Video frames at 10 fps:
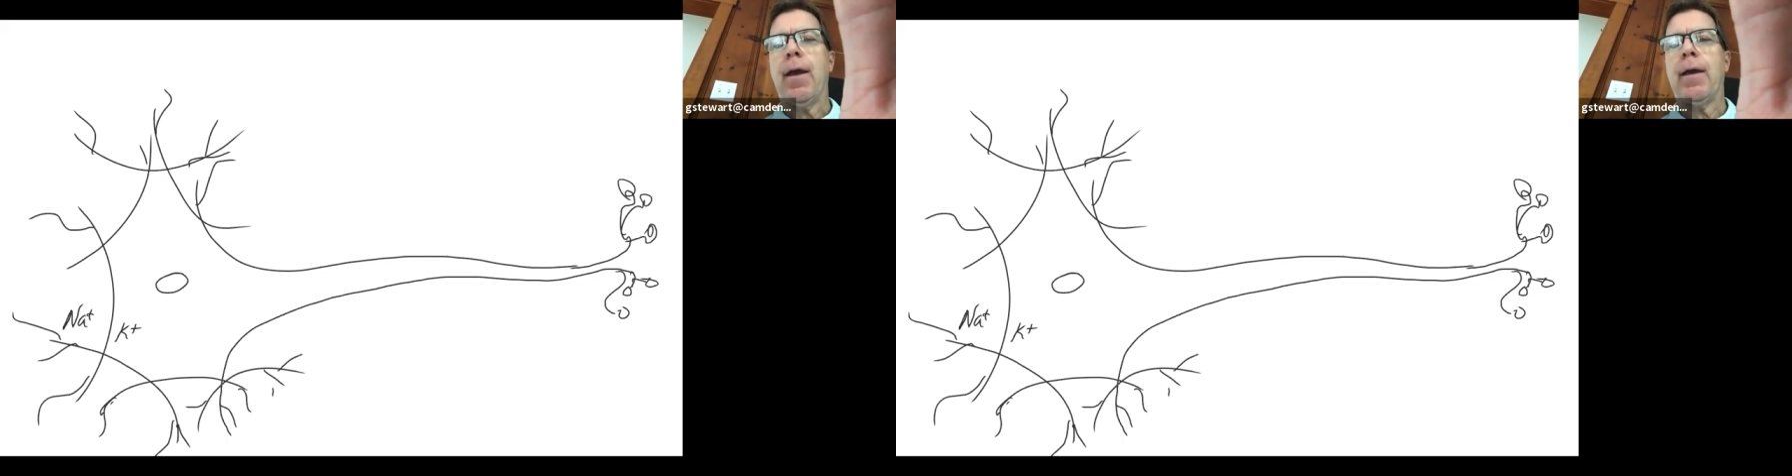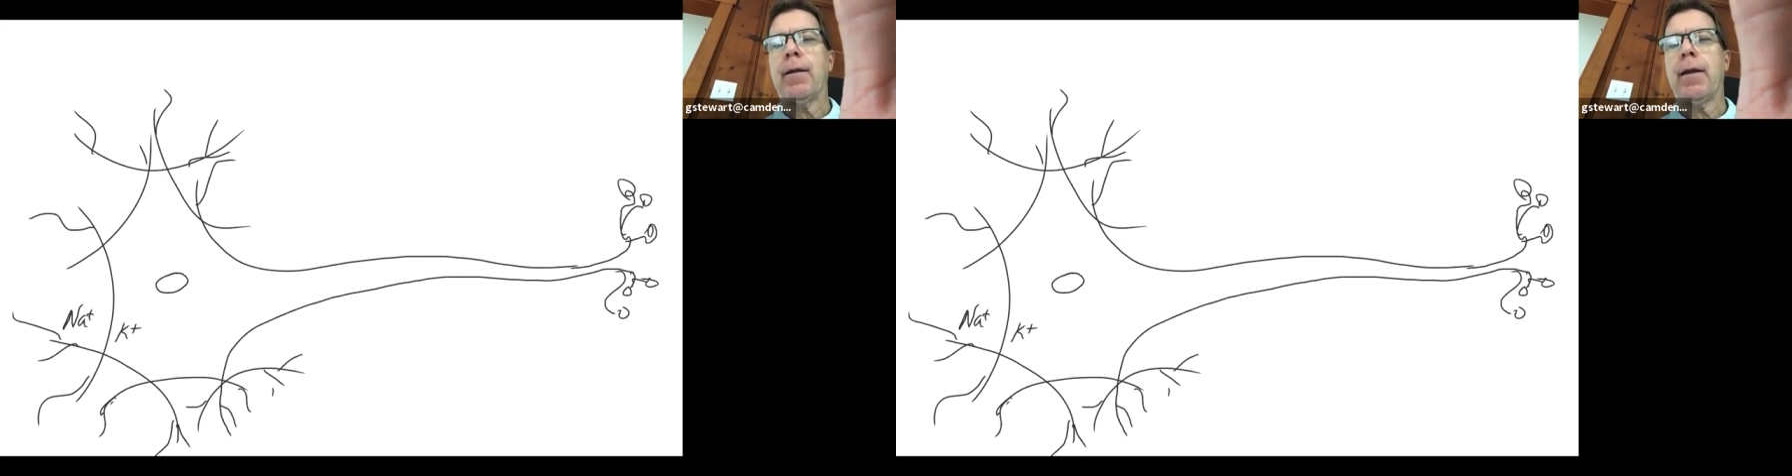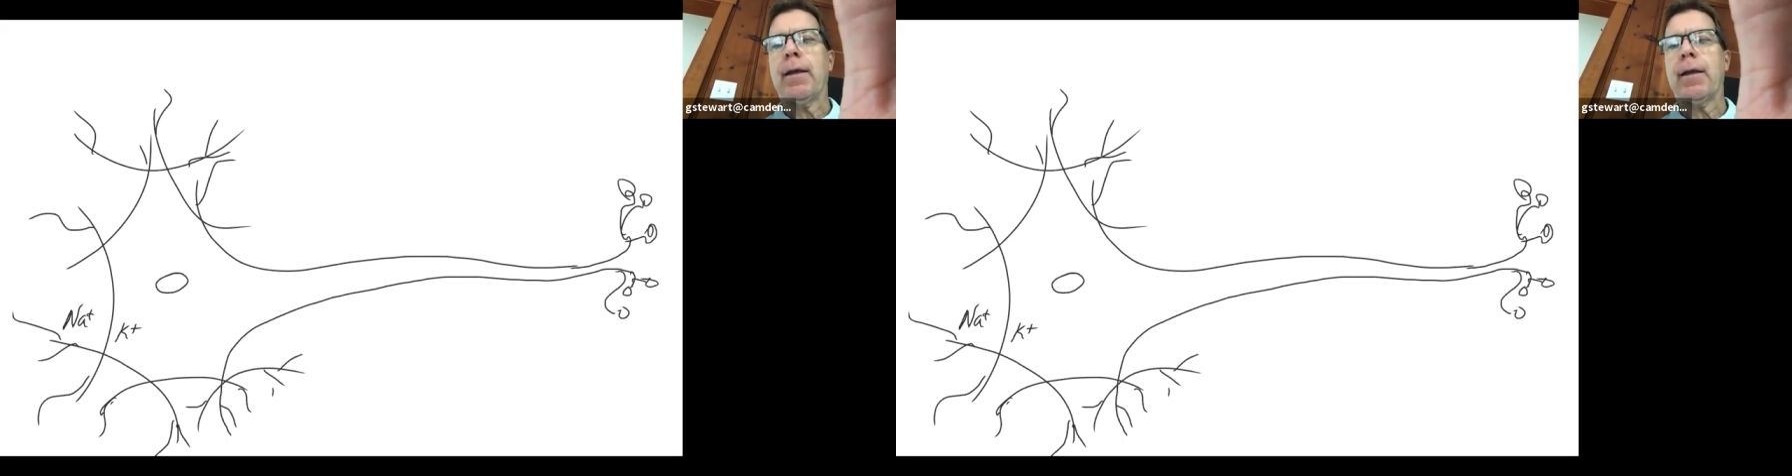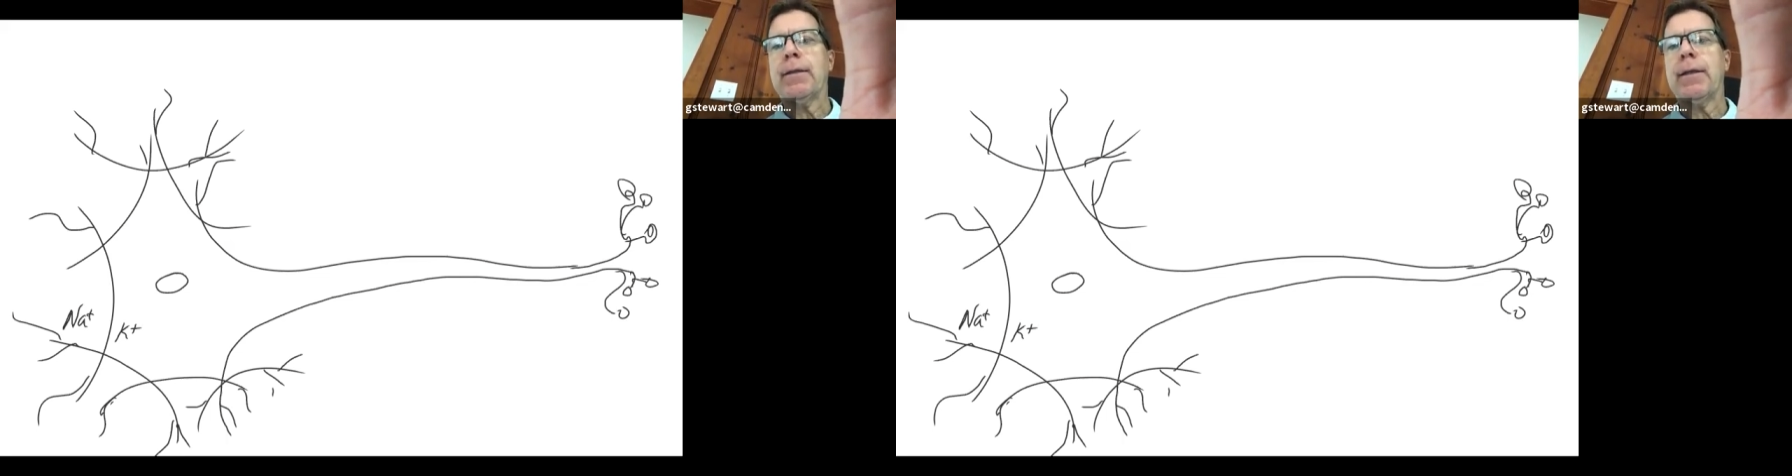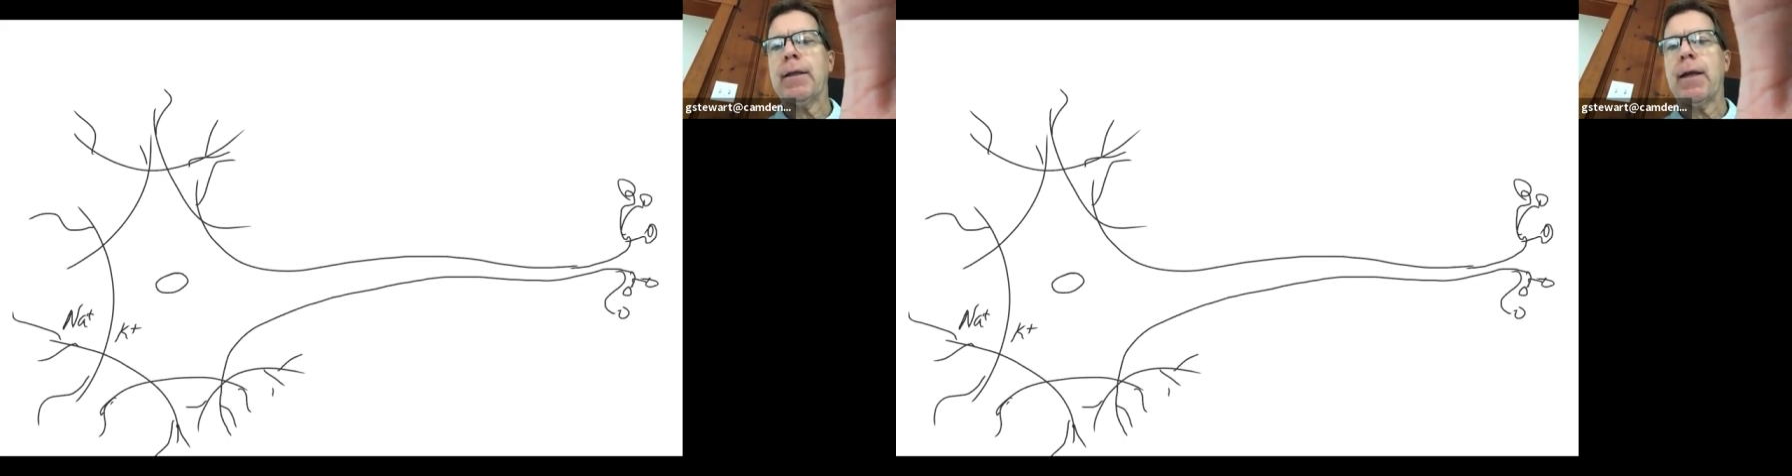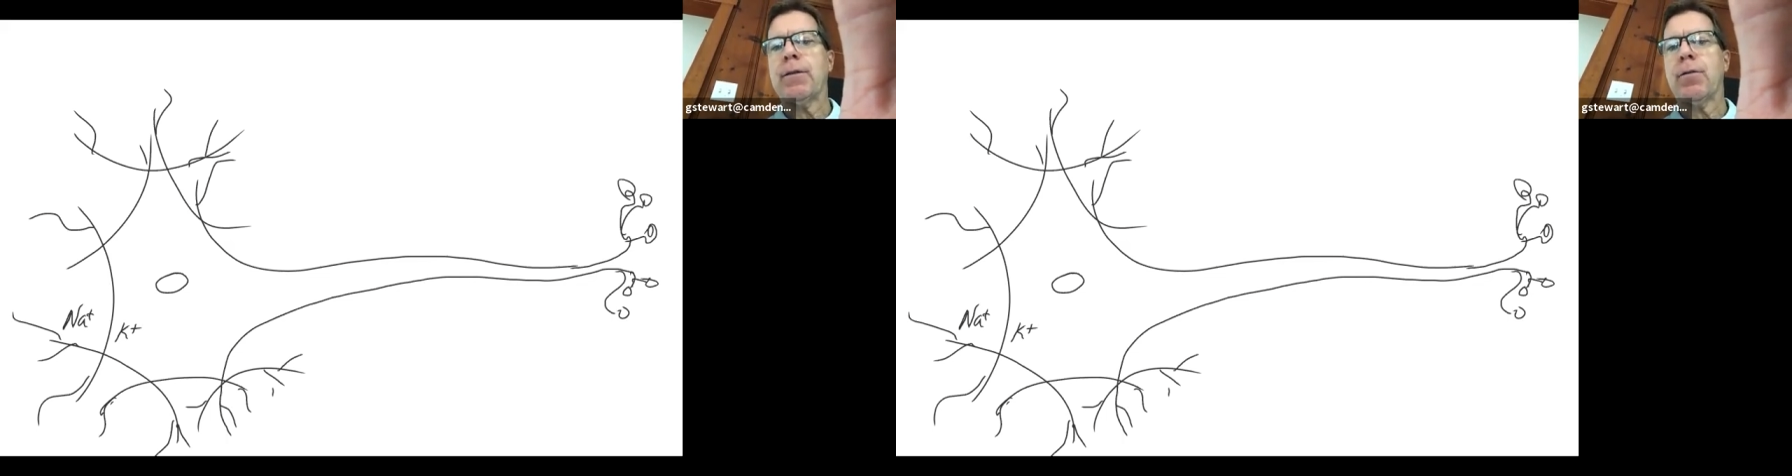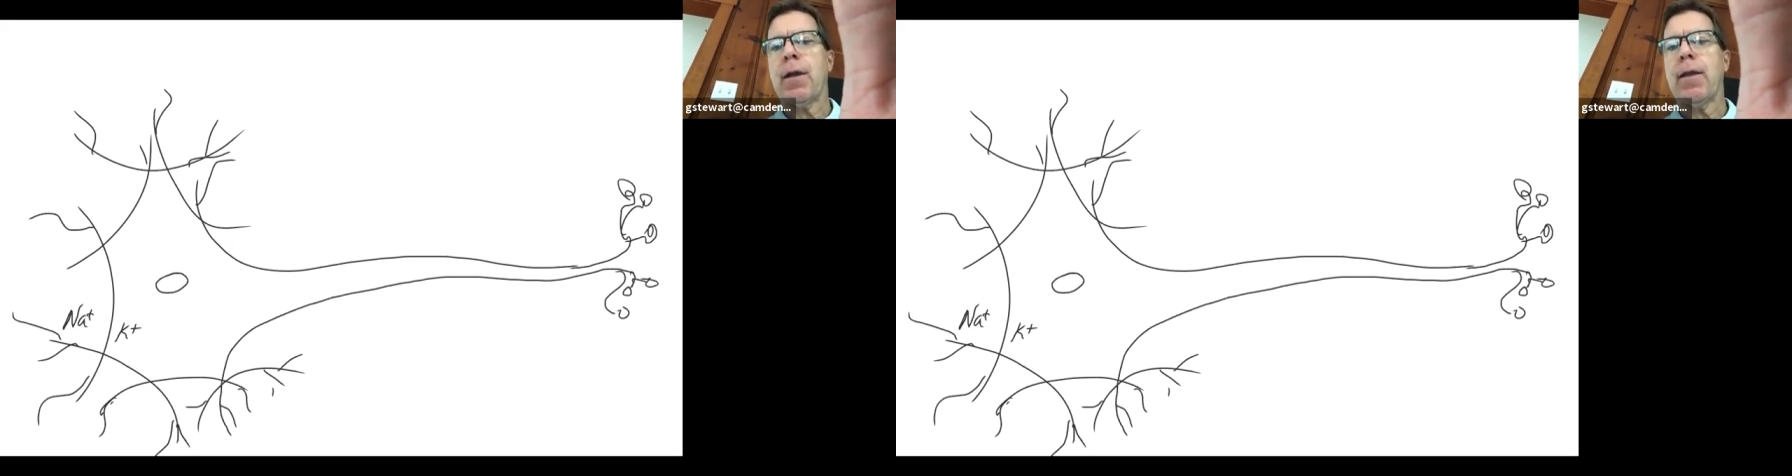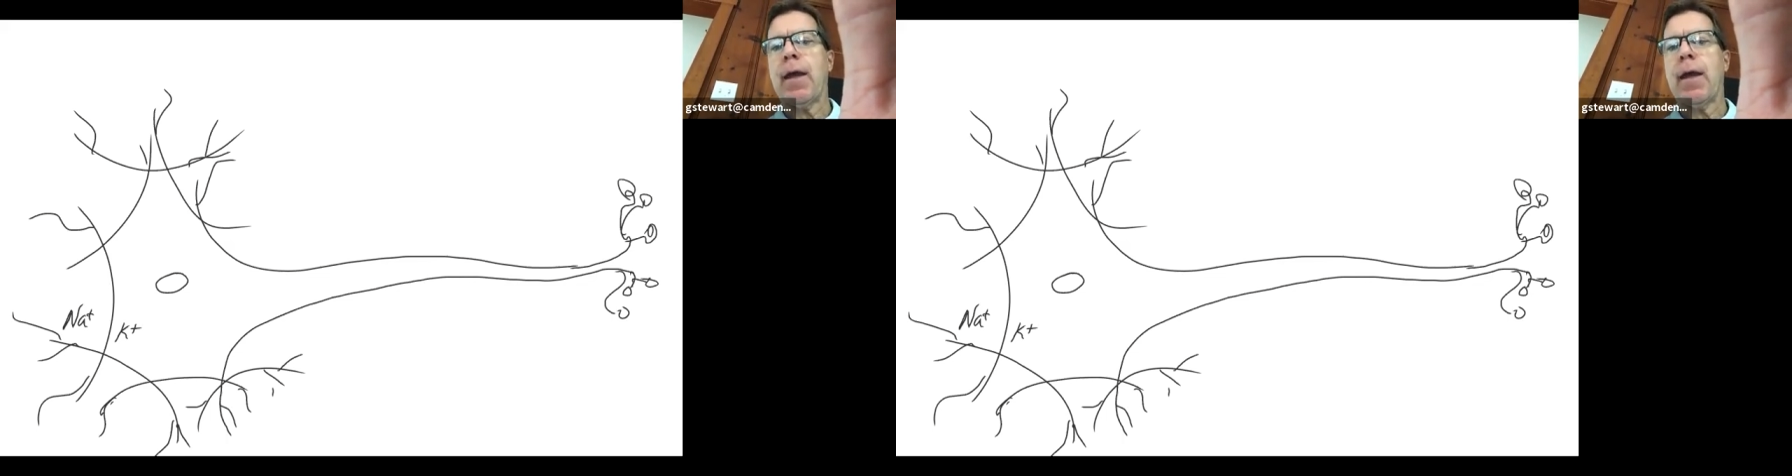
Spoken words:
And like I said yesterday,